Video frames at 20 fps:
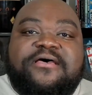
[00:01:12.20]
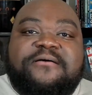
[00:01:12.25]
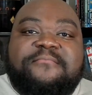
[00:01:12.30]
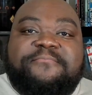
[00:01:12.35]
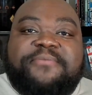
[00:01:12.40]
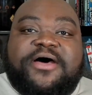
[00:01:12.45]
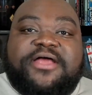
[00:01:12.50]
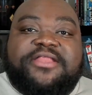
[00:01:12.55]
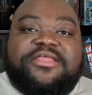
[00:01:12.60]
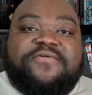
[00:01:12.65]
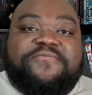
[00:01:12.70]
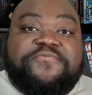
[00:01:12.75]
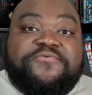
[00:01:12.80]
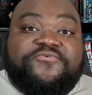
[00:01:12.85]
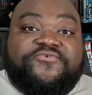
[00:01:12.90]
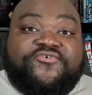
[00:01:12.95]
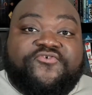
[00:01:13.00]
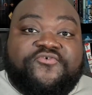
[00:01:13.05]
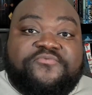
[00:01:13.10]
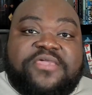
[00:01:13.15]
But if you
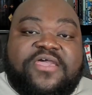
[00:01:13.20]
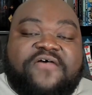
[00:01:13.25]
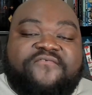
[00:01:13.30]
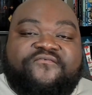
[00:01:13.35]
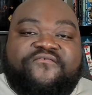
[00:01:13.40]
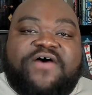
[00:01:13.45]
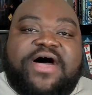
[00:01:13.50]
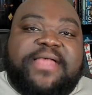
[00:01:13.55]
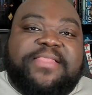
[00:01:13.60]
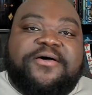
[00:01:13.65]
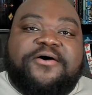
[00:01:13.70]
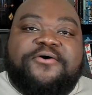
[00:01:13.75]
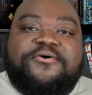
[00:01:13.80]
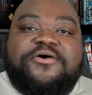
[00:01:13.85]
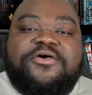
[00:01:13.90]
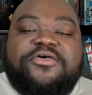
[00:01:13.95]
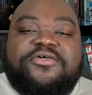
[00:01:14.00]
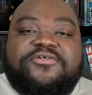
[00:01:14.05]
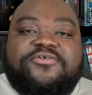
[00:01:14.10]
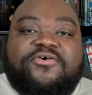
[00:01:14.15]
shoot me a follow,
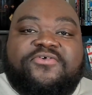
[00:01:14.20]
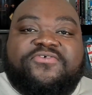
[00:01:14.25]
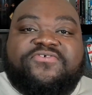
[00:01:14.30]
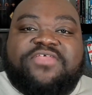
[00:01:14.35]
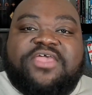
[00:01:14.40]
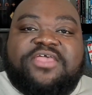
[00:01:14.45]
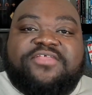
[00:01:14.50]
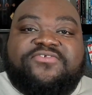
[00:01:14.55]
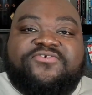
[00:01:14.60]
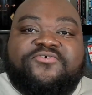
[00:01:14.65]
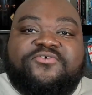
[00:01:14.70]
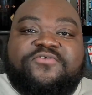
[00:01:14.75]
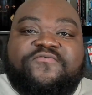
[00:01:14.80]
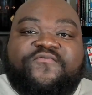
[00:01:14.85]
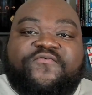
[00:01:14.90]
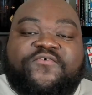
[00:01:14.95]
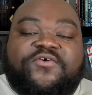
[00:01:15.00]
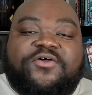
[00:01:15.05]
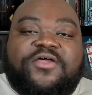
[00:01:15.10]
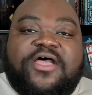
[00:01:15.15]
you'll stay tuned
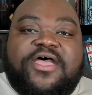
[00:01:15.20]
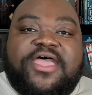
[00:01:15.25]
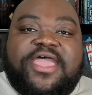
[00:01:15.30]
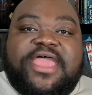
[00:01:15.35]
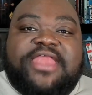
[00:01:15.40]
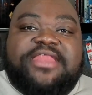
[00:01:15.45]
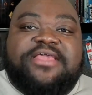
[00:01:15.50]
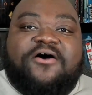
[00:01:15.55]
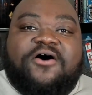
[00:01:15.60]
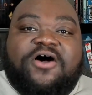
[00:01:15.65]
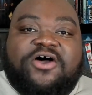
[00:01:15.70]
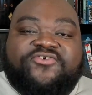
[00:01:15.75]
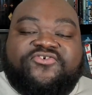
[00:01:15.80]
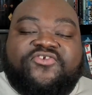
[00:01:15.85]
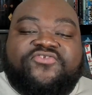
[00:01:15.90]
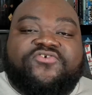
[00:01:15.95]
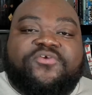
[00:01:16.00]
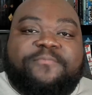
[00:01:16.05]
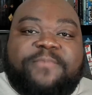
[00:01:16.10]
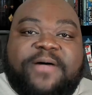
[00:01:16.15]
for any
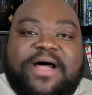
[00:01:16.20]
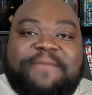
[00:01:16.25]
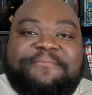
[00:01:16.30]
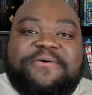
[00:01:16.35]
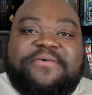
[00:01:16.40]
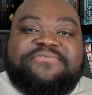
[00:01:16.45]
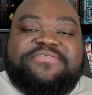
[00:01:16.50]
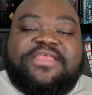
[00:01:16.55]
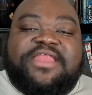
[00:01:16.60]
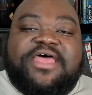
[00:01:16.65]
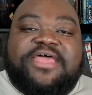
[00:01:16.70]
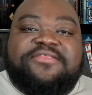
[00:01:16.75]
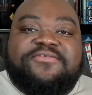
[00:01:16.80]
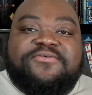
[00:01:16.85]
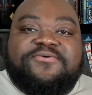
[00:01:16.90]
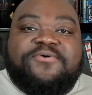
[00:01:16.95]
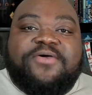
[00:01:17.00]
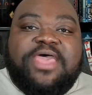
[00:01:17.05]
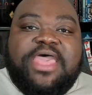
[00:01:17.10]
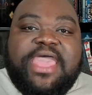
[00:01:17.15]
auctions or pop-ups that I
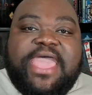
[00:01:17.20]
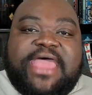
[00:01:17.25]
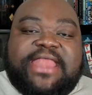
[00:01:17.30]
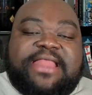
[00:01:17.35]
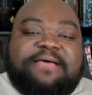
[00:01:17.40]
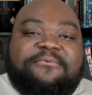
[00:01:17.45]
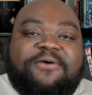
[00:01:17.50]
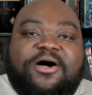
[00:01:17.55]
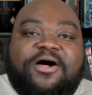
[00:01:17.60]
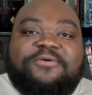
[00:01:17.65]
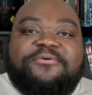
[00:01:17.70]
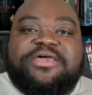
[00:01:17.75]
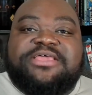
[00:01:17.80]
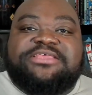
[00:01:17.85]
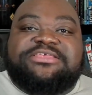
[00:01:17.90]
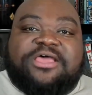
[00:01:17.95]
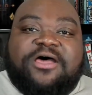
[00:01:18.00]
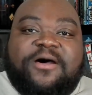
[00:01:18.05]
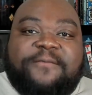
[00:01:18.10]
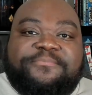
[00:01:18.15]
do. And I'm
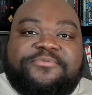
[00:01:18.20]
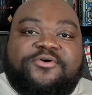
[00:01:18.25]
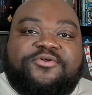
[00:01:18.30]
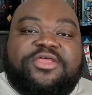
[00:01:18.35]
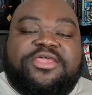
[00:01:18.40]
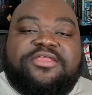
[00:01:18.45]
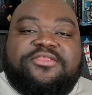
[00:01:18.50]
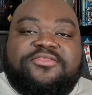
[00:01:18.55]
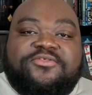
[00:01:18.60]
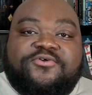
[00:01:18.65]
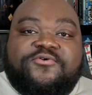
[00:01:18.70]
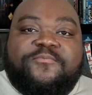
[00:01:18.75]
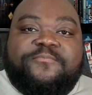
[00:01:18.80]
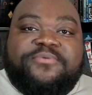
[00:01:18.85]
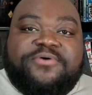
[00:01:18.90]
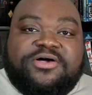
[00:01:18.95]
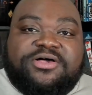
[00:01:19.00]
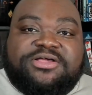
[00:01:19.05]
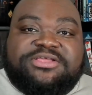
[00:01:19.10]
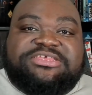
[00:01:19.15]
always uploading new
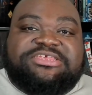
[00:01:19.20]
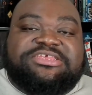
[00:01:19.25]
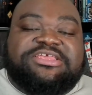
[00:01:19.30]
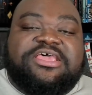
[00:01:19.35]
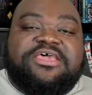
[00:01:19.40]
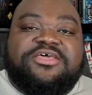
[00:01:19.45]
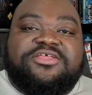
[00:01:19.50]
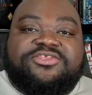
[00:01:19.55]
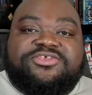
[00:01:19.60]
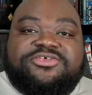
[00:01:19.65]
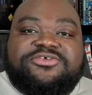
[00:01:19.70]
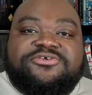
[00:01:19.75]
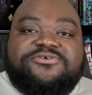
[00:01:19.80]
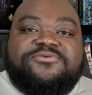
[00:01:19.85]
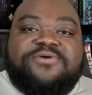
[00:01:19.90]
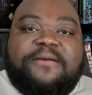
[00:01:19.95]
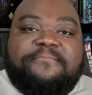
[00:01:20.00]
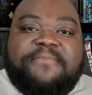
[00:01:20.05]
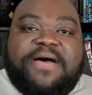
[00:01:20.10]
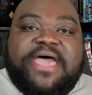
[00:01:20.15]
books
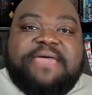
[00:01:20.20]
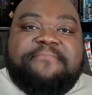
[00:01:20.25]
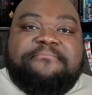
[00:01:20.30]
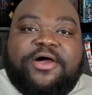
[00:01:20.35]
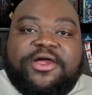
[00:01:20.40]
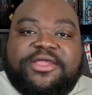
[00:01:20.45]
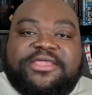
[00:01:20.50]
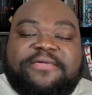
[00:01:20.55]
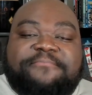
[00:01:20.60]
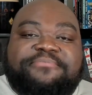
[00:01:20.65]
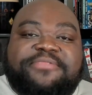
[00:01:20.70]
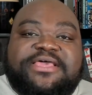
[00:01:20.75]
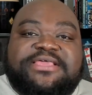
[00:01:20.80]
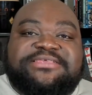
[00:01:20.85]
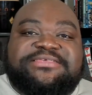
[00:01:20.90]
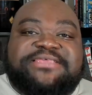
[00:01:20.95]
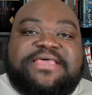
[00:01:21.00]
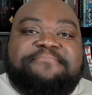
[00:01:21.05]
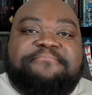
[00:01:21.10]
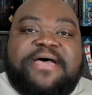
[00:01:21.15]
to my
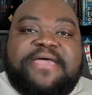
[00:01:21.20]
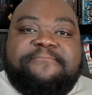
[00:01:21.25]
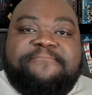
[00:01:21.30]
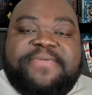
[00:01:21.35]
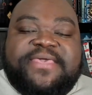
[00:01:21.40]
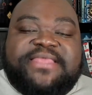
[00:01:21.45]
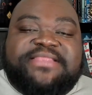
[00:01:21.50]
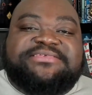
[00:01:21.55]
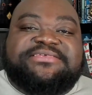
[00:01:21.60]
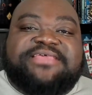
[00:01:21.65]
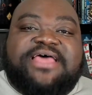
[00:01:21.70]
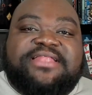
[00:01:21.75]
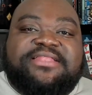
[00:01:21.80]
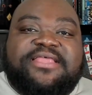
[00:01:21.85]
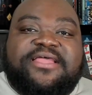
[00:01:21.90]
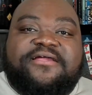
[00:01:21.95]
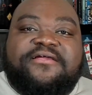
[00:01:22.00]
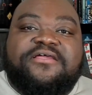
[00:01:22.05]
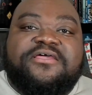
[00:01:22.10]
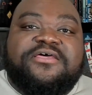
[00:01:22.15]
marketplace and my bins on
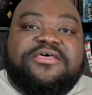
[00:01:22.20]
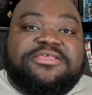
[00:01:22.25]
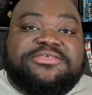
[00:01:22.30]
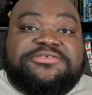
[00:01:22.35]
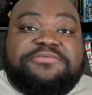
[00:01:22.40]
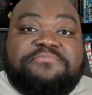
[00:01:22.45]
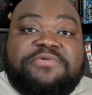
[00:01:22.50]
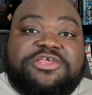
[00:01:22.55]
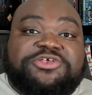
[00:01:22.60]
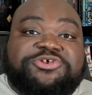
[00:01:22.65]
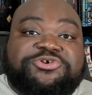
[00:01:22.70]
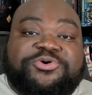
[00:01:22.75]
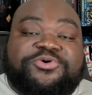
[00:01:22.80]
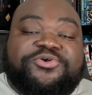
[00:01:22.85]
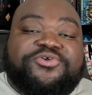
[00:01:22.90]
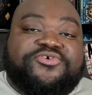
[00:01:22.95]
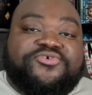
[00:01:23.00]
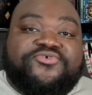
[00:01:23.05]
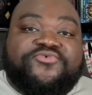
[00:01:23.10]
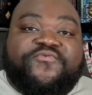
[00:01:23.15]
there, so make sure
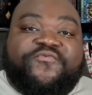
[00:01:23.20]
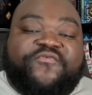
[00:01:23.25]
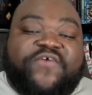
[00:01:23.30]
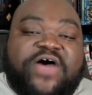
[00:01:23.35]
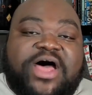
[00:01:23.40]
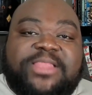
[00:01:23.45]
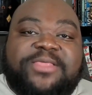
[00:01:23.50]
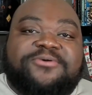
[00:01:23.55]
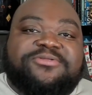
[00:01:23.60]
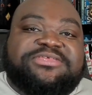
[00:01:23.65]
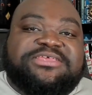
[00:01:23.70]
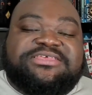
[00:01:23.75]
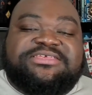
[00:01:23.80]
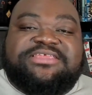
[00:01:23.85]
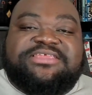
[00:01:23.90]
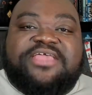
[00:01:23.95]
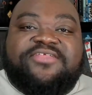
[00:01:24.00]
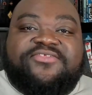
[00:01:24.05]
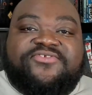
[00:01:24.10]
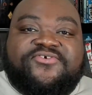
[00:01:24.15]
you follow to
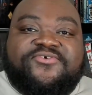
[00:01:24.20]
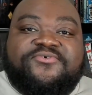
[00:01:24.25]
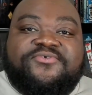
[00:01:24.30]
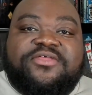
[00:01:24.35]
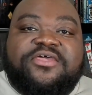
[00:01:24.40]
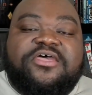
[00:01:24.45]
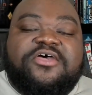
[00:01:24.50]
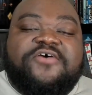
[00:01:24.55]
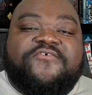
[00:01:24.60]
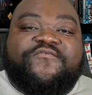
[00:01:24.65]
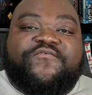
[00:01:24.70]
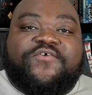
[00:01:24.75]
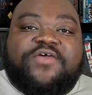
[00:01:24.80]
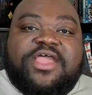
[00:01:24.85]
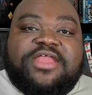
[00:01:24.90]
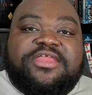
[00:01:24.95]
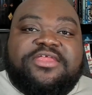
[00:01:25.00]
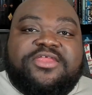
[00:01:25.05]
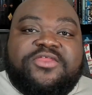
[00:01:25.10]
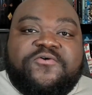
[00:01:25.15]
stay tuned for
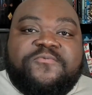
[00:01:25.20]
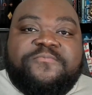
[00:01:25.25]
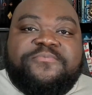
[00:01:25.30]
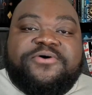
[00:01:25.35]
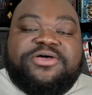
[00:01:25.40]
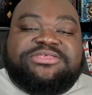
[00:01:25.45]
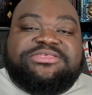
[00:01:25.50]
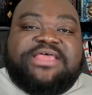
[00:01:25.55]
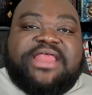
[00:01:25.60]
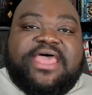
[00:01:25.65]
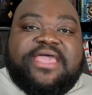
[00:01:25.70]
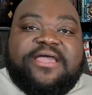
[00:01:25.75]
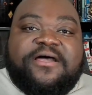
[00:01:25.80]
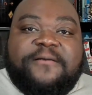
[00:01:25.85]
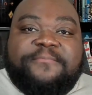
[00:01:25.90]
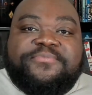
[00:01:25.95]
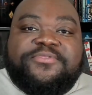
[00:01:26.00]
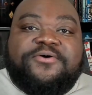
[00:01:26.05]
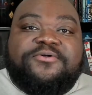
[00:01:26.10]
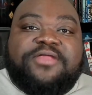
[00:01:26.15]
any new books that I
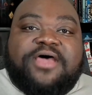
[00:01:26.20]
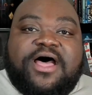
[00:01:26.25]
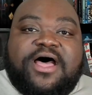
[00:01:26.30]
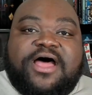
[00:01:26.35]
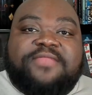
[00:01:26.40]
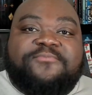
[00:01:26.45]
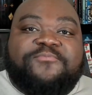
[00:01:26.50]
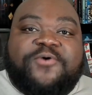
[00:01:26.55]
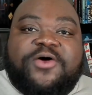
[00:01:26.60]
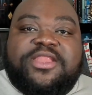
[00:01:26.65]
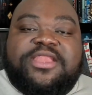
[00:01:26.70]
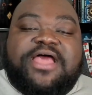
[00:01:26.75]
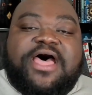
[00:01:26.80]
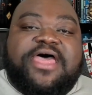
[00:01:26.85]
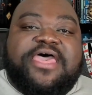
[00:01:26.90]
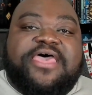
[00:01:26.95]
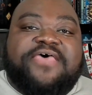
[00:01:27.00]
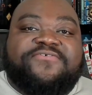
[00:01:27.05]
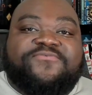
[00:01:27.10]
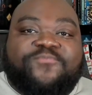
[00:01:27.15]
upload on Whatnot
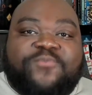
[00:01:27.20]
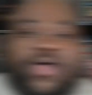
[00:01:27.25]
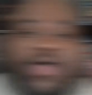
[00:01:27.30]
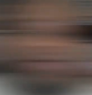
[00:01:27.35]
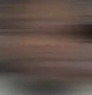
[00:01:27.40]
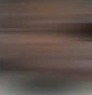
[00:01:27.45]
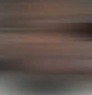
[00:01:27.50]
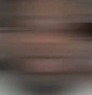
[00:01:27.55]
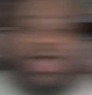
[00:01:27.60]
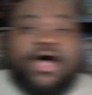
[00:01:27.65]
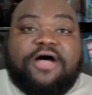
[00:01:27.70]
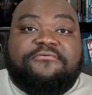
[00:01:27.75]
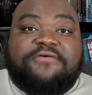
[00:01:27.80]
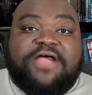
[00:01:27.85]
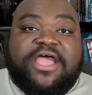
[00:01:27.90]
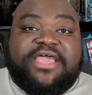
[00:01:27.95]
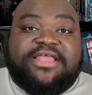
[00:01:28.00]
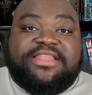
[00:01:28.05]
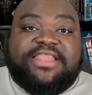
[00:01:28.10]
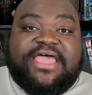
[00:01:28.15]
as well. All
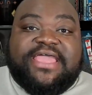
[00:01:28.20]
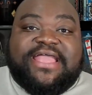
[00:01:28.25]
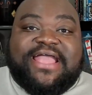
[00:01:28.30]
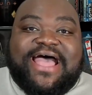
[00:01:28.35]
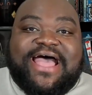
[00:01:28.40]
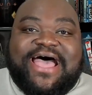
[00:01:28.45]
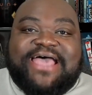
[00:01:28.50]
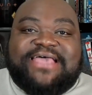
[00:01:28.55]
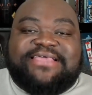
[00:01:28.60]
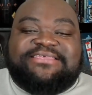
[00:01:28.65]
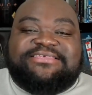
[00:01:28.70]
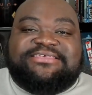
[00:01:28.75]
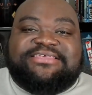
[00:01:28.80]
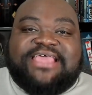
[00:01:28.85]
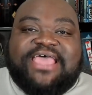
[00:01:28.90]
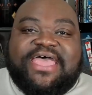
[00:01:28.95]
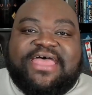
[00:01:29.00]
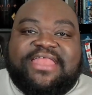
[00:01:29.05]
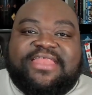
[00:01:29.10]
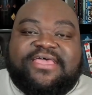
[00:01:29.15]
right, like I
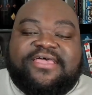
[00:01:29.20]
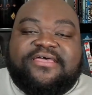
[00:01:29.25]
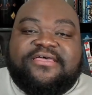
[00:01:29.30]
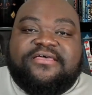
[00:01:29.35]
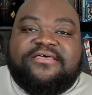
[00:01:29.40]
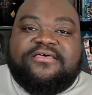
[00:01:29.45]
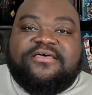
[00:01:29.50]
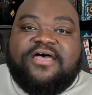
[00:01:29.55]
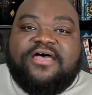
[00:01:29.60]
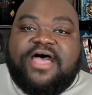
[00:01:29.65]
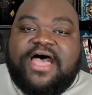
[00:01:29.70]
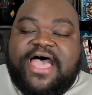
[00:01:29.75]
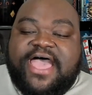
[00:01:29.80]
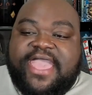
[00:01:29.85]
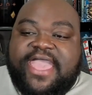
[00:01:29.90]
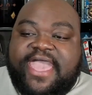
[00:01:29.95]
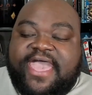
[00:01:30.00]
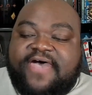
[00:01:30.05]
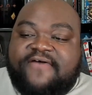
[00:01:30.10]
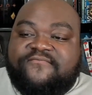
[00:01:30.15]
said, I
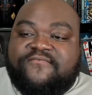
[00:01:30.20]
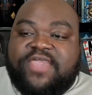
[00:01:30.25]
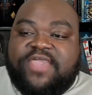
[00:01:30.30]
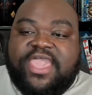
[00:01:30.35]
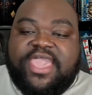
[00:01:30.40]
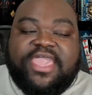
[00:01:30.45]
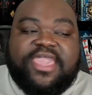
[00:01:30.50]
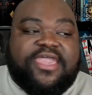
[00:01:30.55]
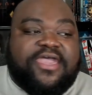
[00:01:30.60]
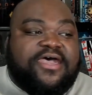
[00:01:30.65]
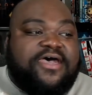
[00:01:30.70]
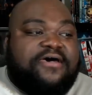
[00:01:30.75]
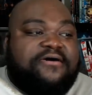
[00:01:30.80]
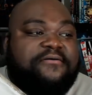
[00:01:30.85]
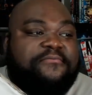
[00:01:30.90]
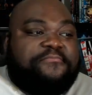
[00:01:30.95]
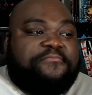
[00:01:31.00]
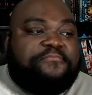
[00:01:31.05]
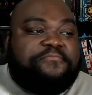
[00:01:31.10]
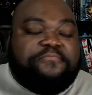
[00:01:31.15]
have
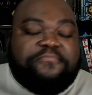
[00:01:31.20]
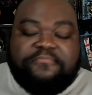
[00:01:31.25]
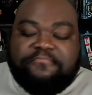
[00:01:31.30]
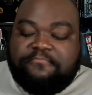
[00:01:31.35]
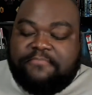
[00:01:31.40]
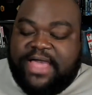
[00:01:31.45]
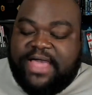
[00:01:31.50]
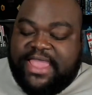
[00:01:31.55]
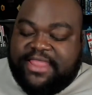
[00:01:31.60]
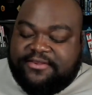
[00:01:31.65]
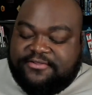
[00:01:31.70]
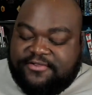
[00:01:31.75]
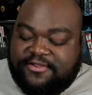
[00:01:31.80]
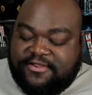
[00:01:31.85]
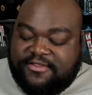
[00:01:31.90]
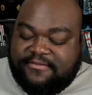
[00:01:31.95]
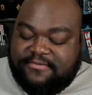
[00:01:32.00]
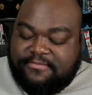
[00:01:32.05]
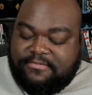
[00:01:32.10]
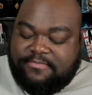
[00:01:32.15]
a
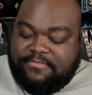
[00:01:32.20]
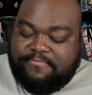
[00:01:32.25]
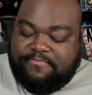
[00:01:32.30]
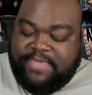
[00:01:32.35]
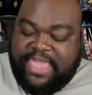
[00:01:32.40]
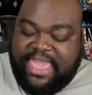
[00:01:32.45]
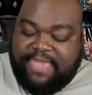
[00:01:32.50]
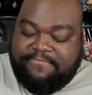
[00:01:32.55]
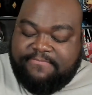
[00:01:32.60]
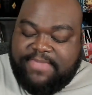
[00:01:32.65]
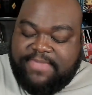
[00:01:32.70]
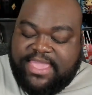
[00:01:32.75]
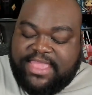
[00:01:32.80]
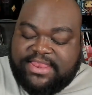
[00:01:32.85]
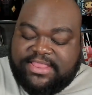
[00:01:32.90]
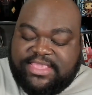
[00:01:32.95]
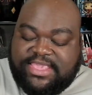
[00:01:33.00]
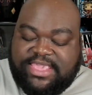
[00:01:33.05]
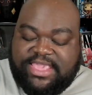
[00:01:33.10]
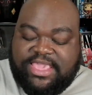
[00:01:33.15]
minor
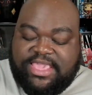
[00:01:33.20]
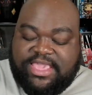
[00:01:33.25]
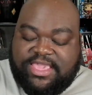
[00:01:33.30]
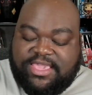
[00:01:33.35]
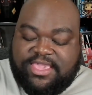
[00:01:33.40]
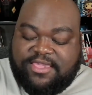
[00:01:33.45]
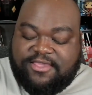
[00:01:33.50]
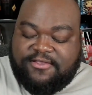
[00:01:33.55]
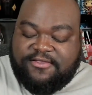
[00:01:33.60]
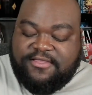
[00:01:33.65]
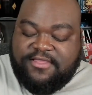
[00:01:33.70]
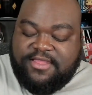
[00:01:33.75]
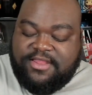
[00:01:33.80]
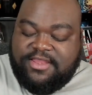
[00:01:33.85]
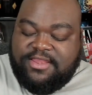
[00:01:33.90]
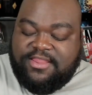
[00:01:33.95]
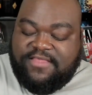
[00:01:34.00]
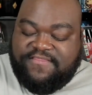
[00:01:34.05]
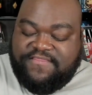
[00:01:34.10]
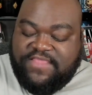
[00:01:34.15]
Batman key here,
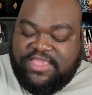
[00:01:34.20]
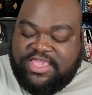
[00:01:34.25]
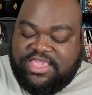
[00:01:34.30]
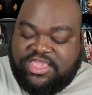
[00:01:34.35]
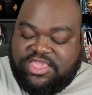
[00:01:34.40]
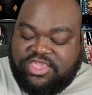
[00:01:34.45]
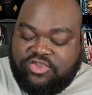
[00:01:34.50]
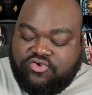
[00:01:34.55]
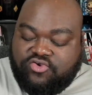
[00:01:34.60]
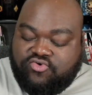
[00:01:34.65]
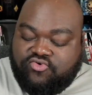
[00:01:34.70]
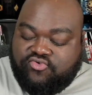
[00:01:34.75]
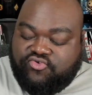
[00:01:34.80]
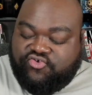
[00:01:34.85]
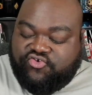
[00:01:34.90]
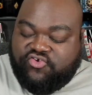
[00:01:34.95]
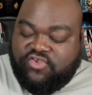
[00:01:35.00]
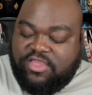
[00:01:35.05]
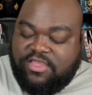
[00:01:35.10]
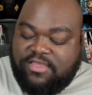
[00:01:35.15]
nothing
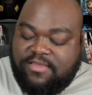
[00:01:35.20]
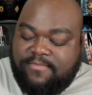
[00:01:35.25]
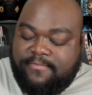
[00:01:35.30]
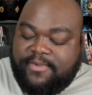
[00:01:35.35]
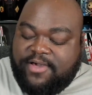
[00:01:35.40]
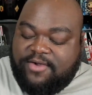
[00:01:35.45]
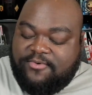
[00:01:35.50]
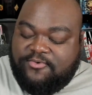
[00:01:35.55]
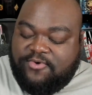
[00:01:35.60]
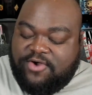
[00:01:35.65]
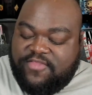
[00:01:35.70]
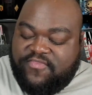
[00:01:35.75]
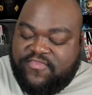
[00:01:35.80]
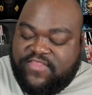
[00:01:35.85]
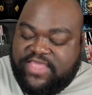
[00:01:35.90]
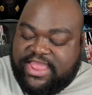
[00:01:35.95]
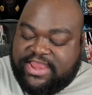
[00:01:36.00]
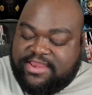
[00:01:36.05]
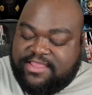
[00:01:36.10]
huge, but one that